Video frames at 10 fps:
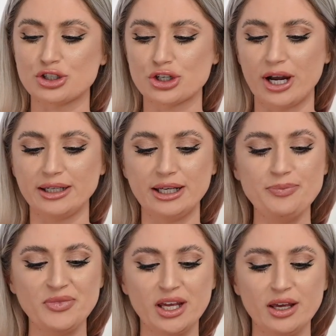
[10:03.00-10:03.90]

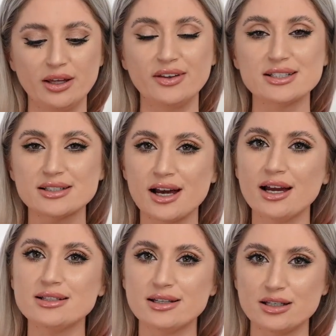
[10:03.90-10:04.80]
shiny. The
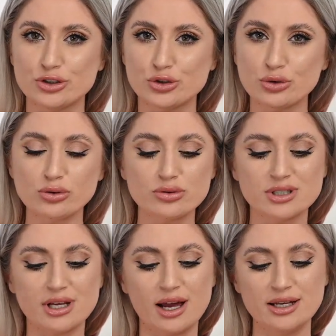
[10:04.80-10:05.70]
size is true to
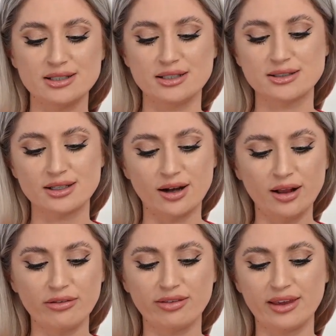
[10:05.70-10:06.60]
size, is
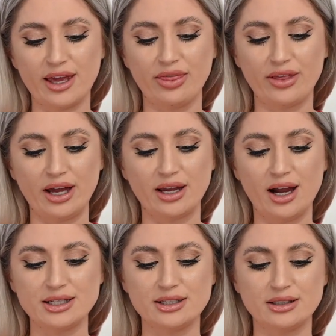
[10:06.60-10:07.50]
calf length. I
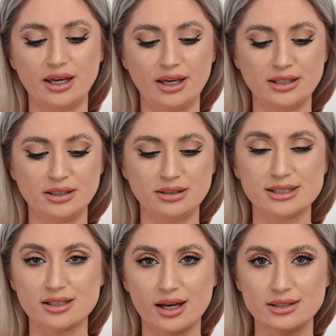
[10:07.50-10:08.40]
got it in a
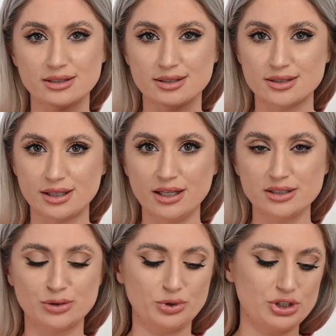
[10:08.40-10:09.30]
size
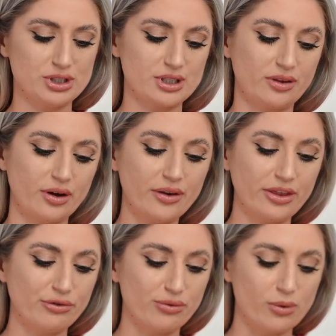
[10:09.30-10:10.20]
6, which is a
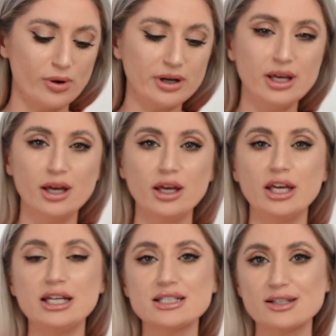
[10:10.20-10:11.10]
34.
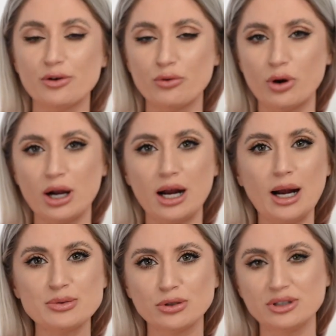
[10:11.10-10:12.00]
It's
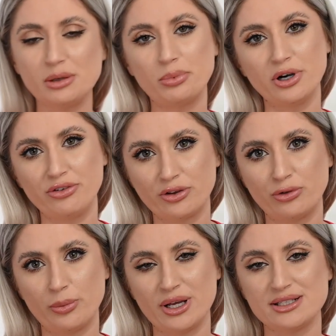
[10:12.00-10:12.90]
absolutely perfect
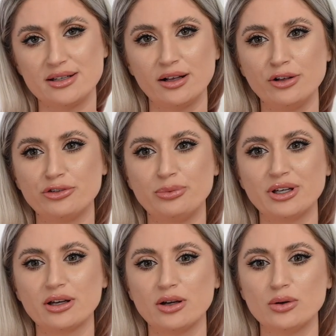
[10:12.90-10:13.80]
for myself
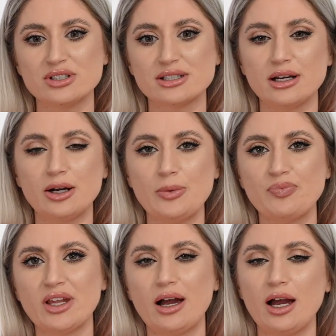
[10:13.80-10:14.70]
because
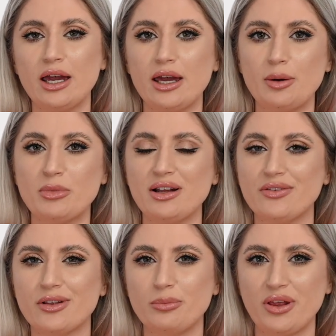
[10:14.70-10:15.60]
I am a
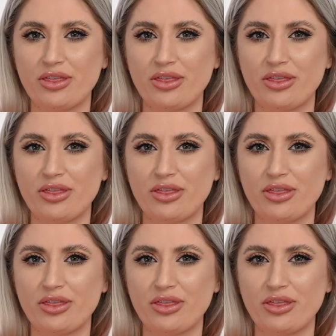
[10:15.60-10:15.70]
little bit